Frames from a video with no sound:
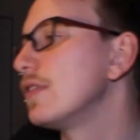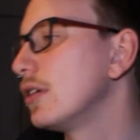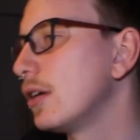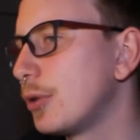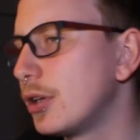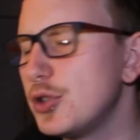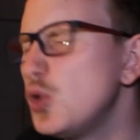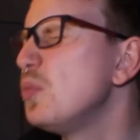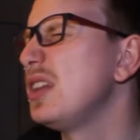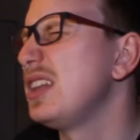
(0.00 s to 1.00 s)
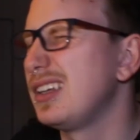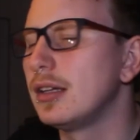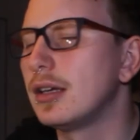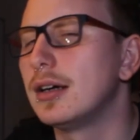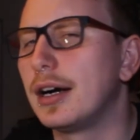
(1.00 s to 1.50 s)
I'm going to assume the
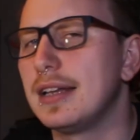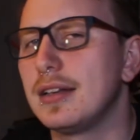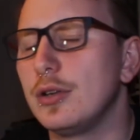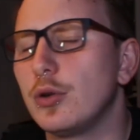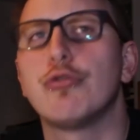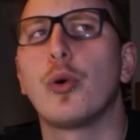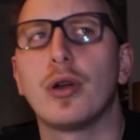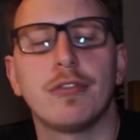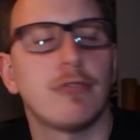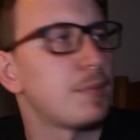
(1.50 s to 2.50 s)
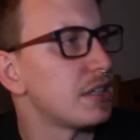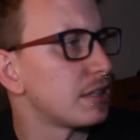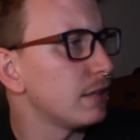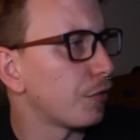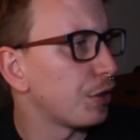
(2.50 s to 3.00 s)
identity or the role of a
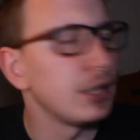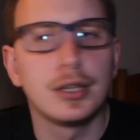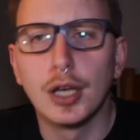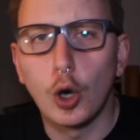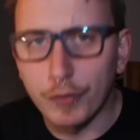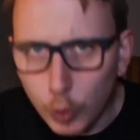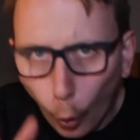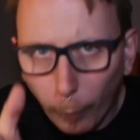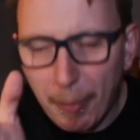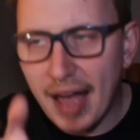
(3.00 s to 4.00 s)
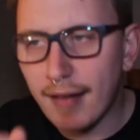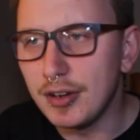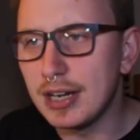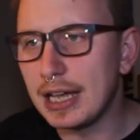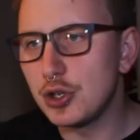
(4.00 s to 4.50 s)
representative of your parent
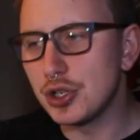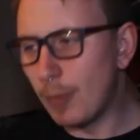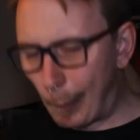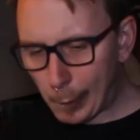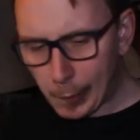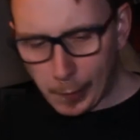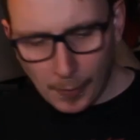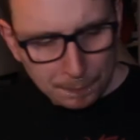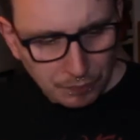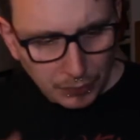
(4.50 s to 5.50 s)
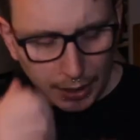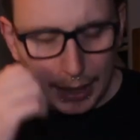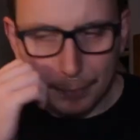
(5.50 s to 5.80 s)
nation. Yeah,